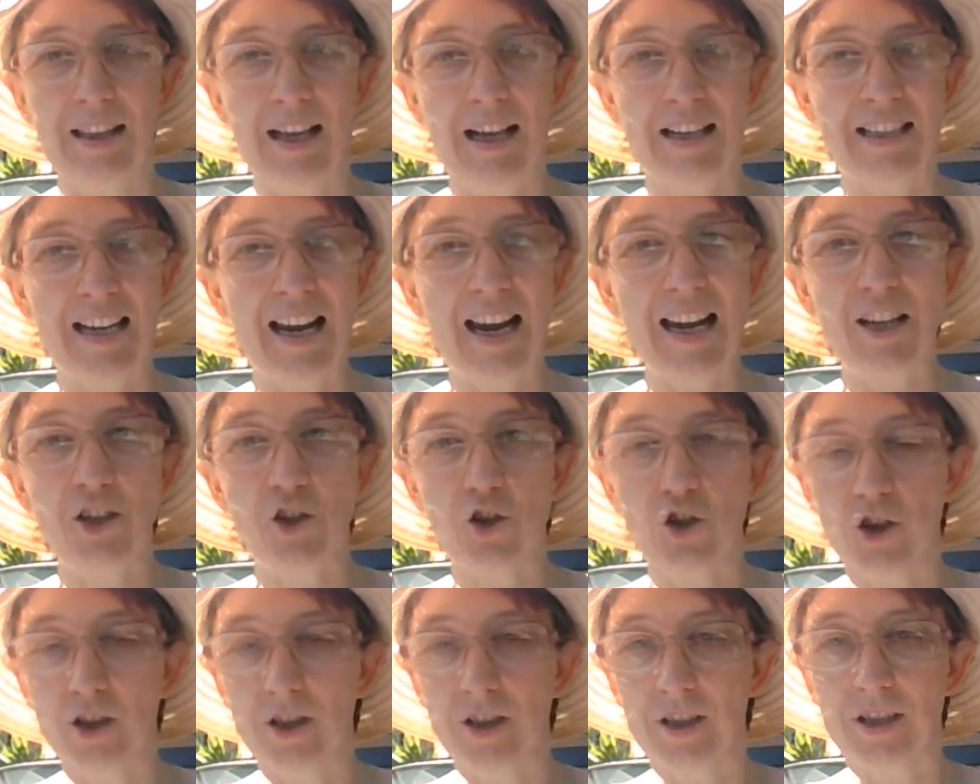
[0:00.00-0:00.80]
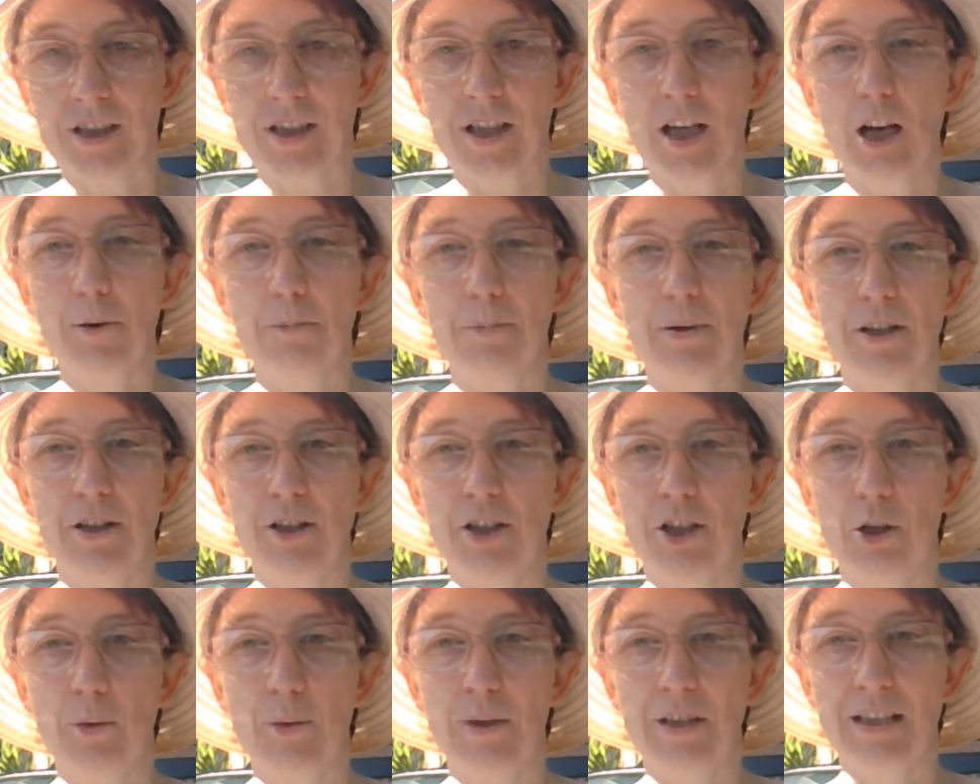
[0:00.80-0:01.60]
that ancient serpent
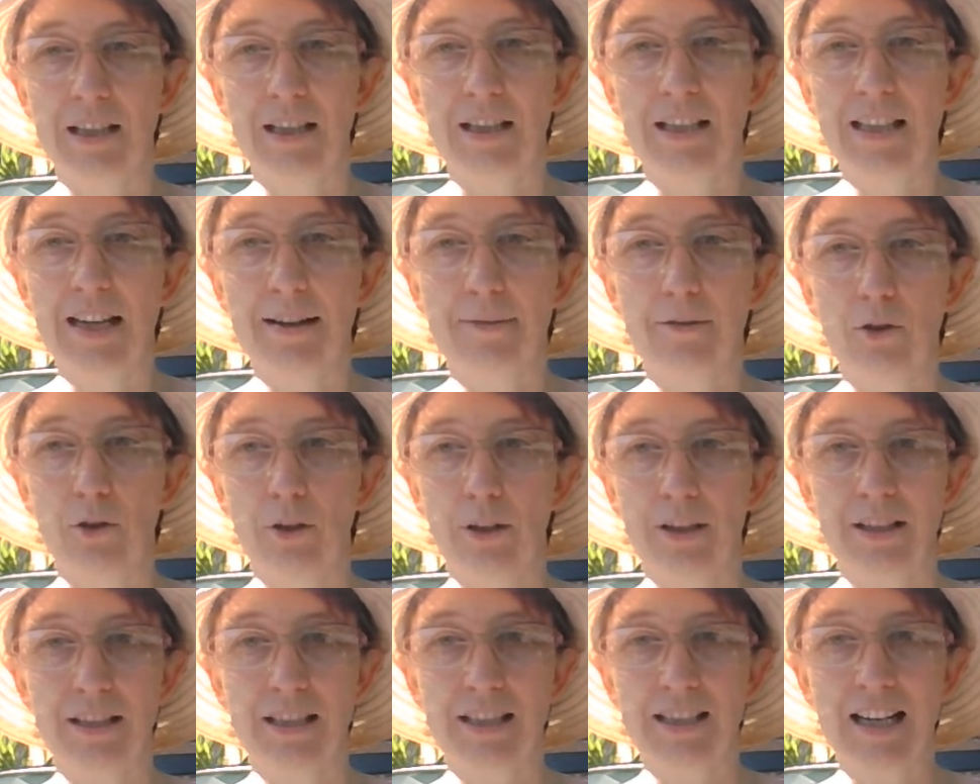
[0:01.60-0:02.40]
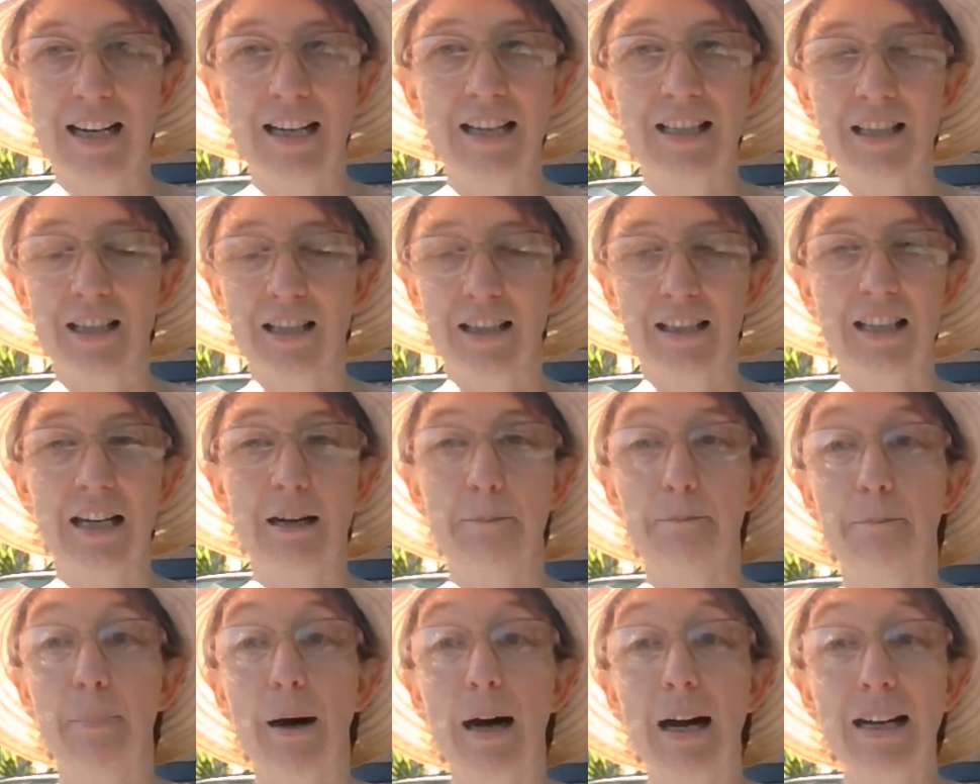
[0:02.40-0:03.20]
who is the devil and Satan, and he
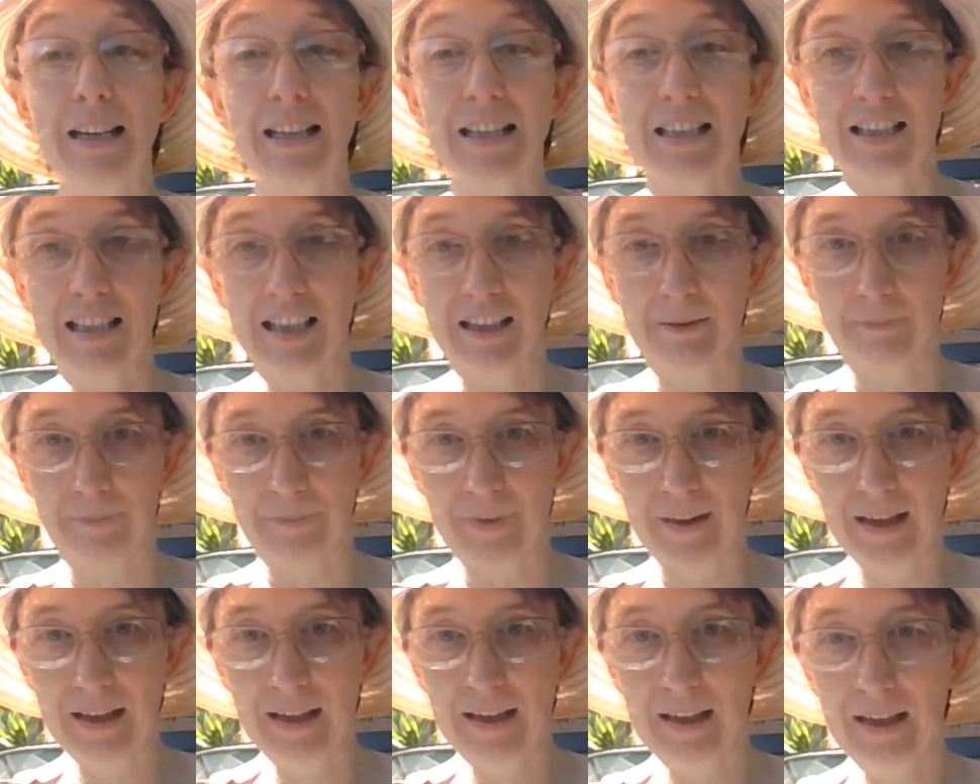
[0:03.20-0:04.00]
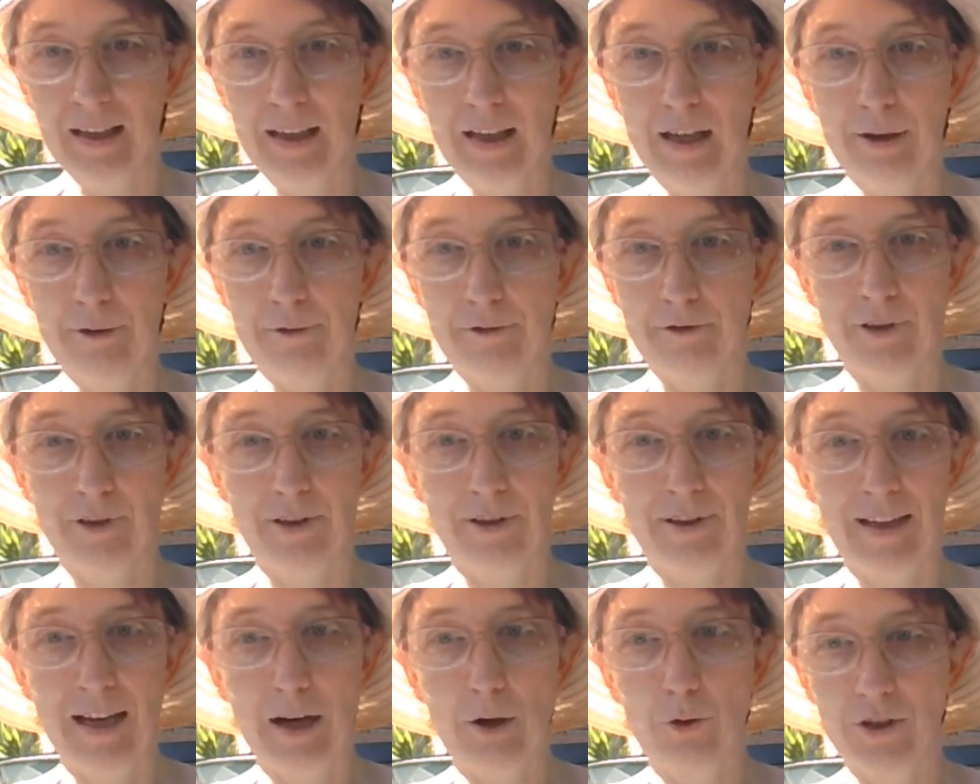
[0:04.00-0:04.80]
binds him for
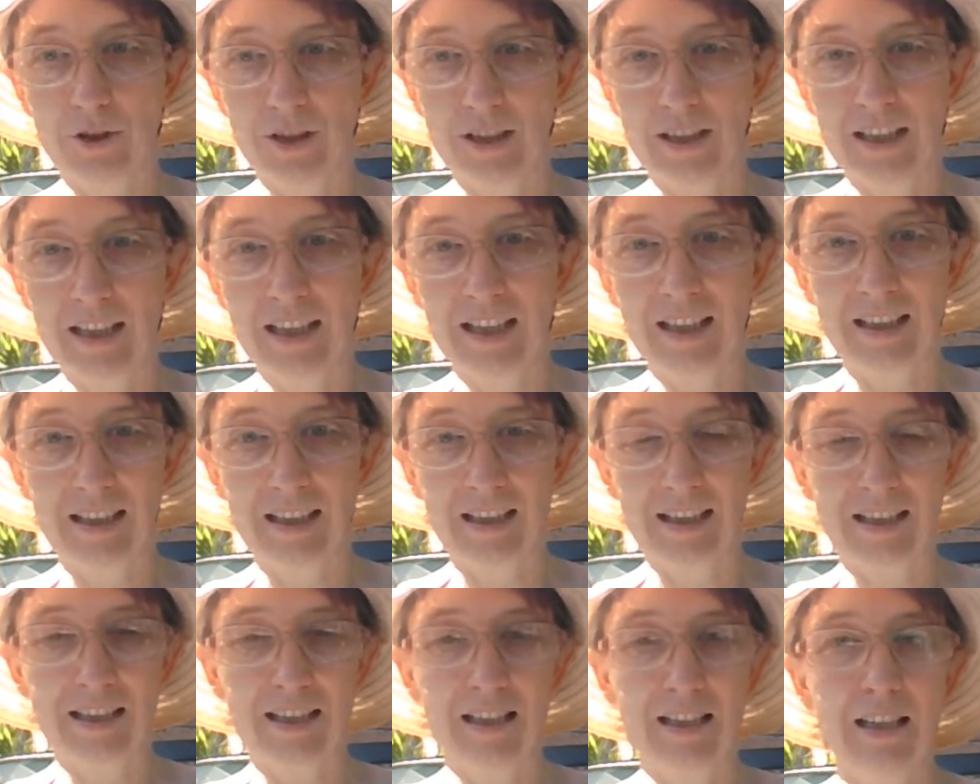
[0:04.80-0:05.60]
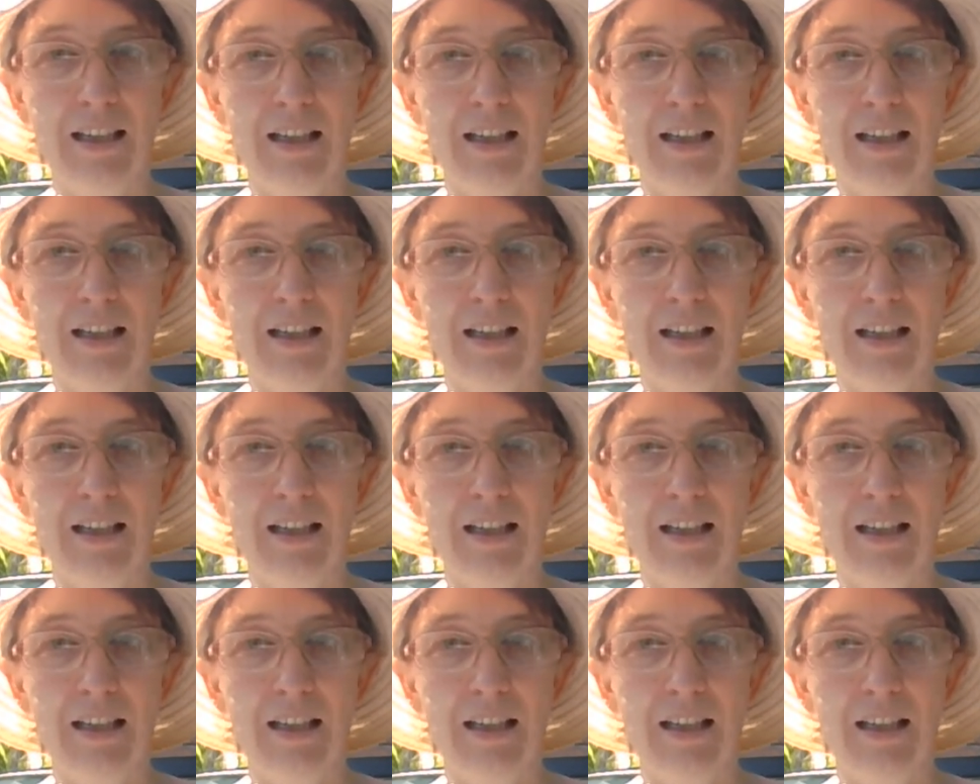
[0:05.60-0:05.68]
1,000 years.